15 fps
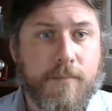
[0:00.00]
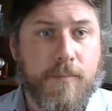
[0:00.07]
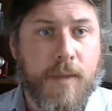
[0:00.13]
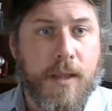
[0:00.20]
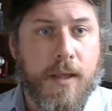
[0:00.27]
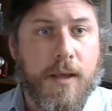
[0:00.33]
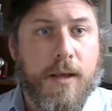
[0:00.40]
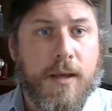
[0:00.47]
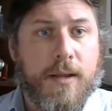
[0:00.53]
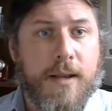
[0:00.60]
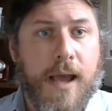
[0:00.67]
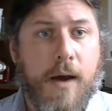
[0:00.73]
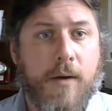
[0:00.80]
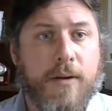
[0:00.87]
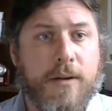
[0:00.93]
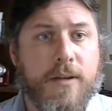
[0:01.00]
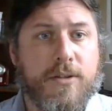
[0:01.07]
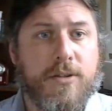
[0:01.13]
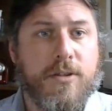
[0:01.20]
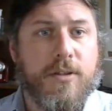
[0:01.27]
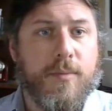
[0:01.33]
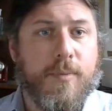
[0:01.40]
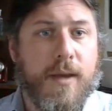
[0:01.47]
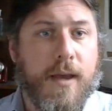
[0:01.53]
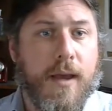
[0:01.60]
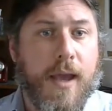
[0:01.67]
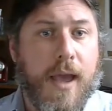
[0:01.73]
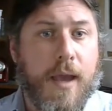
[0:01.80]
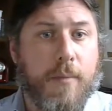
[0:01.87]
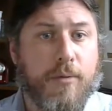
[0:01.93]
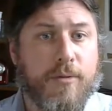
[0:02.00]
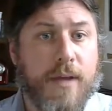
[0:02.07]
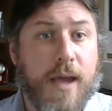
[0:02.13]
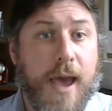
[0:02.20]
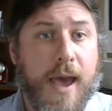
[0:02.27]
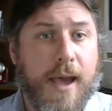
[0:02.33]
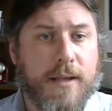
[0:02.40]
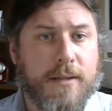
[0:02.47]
Now, in addition to being able to access your